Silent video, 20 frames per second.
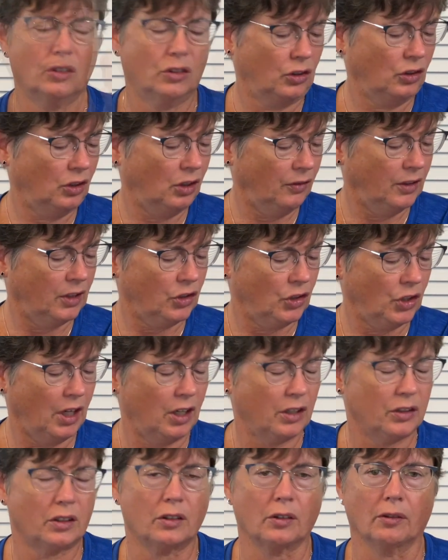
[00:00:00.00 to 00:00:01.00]
Give it a
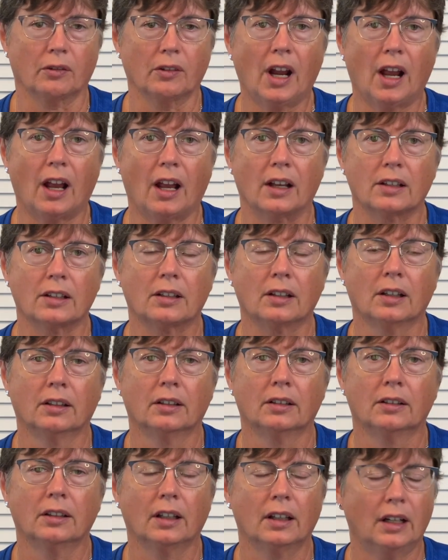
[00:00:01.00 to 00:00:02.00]
chance to rest.
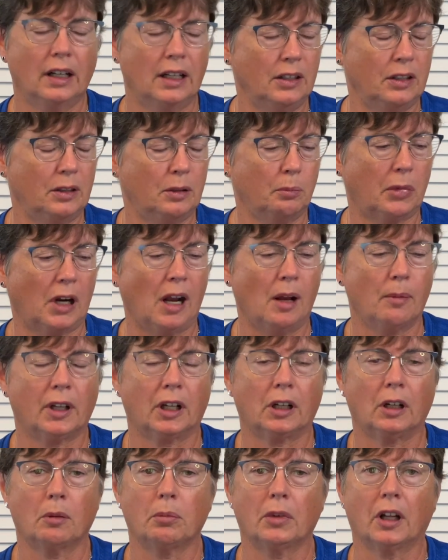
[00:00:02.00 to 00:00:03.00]
And I just prop it
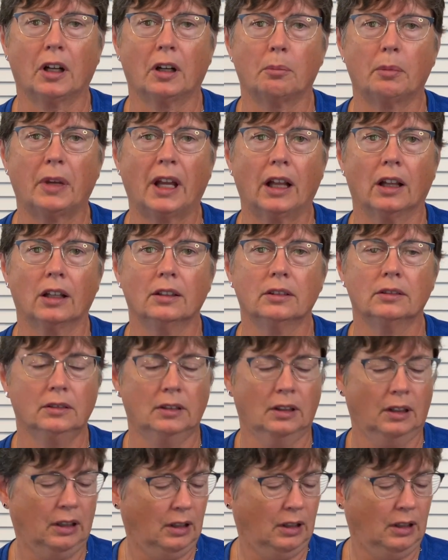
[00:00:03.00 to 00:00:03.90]
up on a pillow